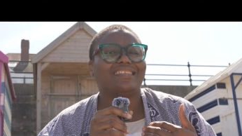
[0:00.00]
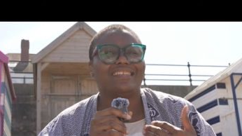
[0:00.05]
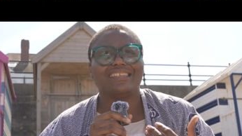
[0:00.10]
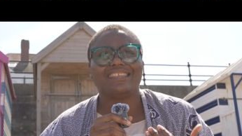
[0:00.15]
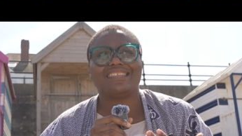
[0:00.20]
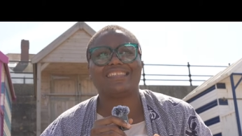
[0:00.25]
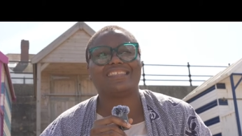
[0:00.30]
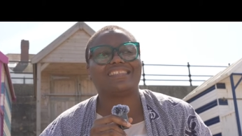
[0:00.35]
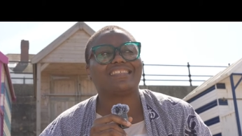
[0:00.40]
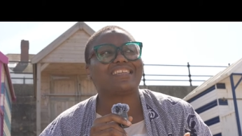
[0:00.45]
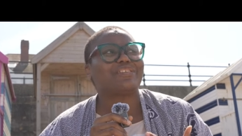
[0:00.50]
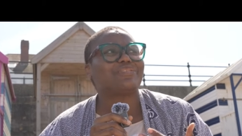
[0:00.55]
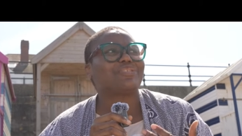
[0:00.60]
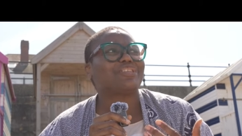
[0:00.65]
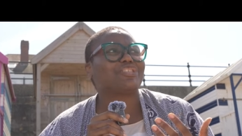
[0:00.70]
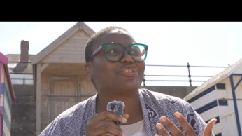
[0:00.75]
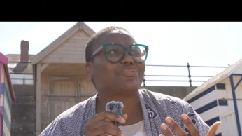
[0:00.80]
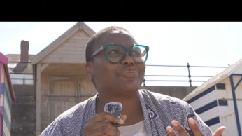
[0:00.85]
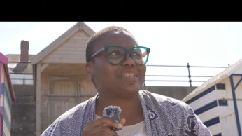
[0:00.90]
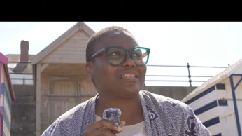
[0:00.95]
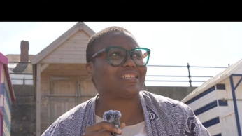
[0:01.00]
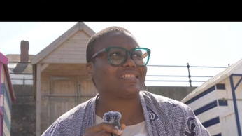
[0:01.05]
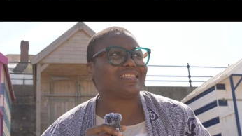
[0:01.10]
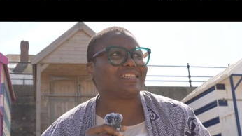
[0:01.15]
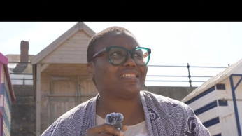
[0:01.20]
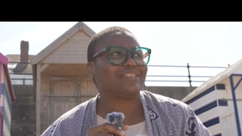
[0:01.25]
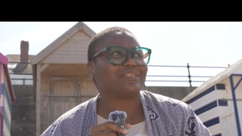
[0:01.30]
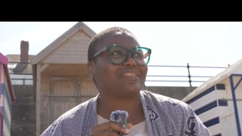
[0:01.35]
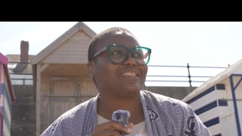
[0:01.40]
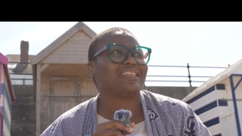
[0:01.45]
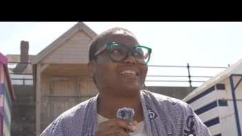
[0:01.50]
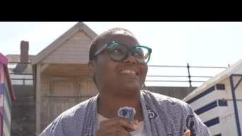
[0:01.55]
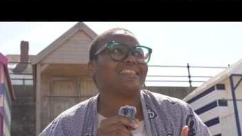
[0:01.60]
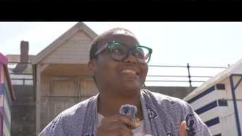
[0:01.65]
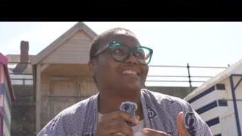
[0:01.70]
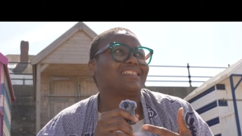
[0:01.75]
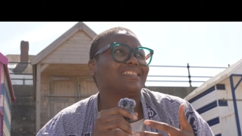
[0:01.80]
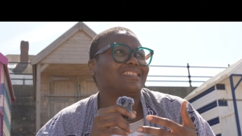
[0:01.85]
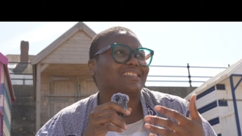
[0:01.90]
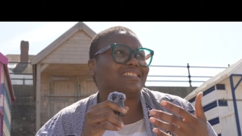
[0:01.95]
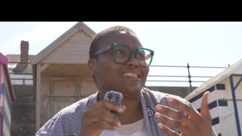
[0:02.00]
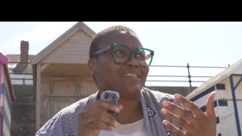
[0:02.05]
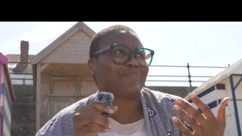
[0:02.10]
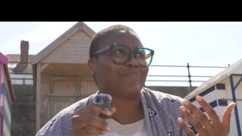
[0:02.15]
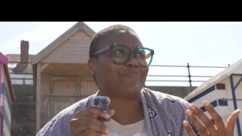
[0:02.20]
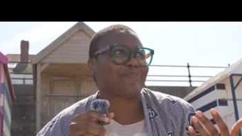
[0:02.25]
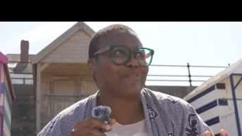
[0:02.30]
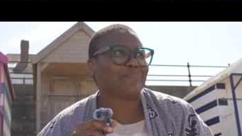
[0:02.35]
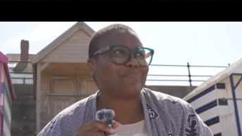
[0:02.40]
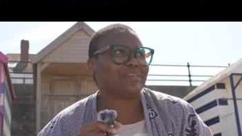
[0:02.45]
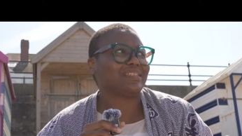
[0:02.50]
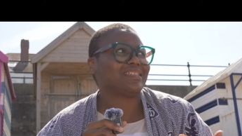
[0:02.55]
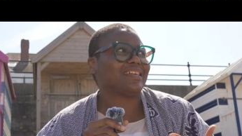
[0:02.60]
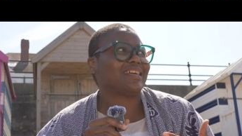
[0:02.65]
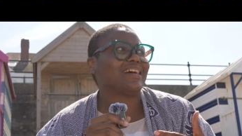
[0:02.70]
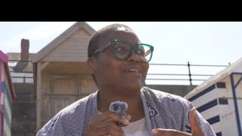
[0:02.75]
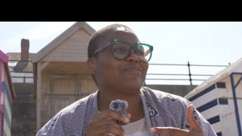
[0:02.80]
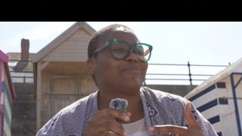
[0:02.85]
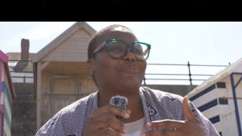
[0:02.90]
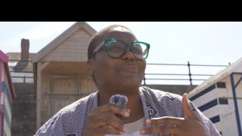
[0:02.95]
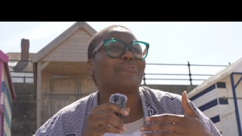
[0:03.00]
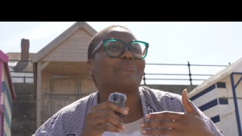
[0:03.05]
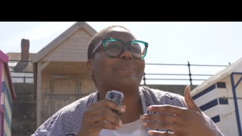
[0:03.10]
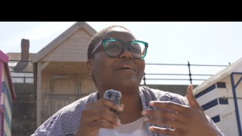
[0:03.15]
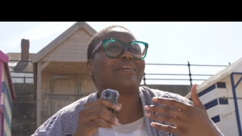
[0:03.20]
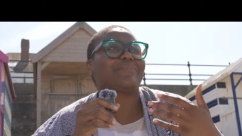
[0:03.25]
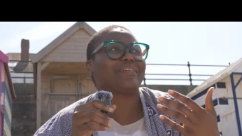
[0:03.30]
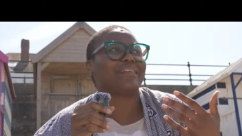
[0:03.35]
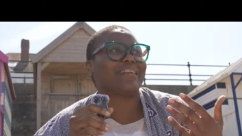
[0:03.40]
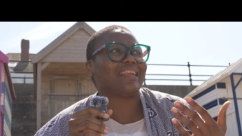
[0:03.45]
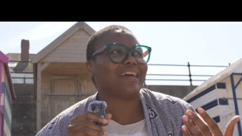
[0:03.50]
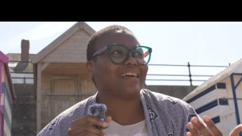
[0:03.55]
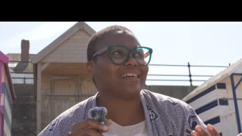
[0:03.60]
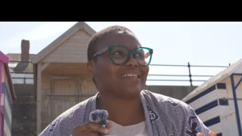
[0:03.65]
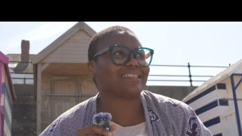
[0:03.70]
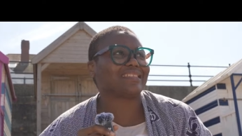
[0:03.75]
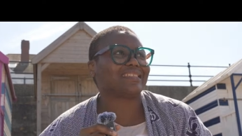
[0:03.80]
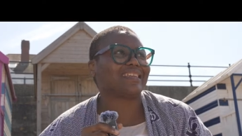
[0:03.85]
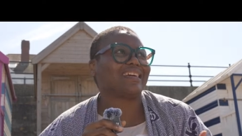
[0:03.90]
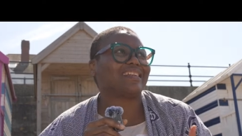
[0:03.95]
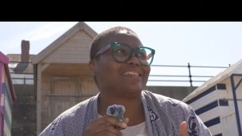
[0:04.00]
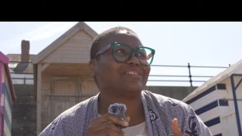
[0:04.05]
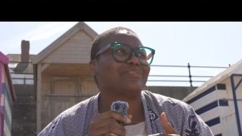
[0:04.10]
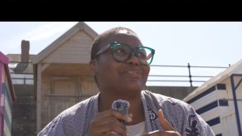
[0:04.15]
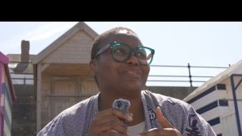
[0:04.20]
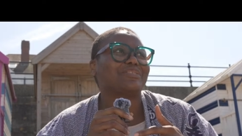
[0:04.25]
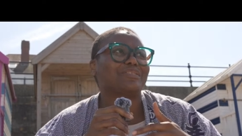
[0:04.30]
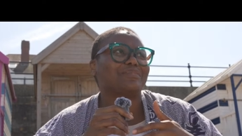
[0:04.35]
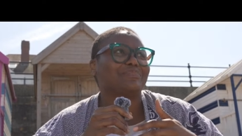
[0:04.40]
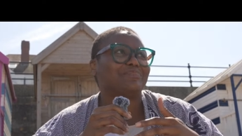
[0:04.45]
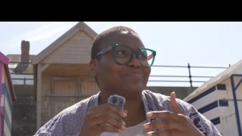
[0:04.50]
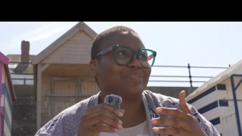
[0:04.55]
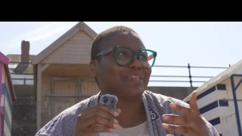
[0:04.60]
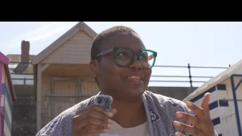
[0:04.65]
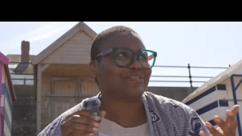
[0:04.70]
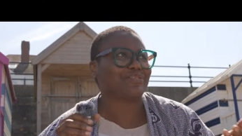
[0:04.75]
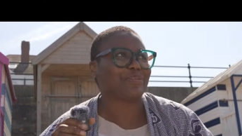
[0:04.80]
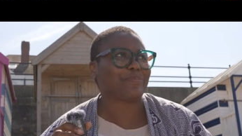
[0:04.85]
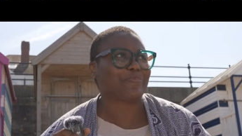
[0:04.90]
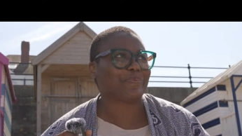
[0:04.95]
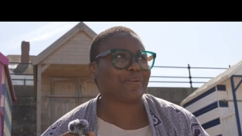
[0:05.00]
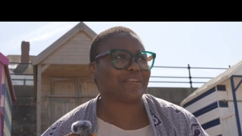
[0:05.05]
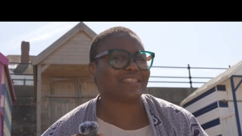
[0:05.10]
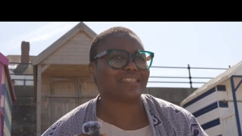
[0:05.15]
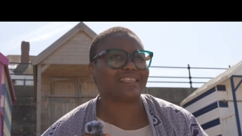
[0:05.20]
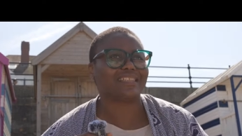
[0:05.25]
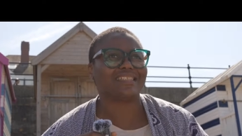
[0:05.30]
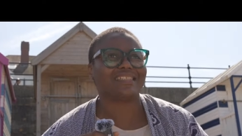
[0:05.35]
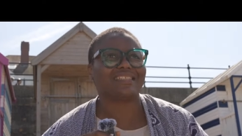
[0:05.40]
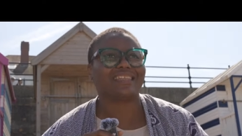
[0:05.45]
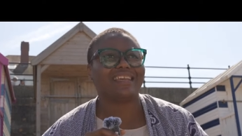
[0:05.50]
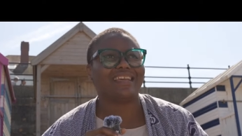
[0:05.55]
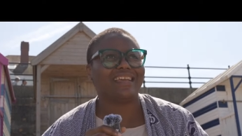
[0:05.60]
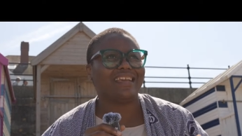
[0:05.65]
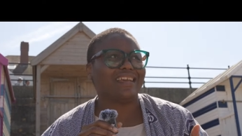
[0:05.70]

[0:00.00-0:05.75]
This is a retreat. You said this is a promise that I will come and relax and just be in your presence.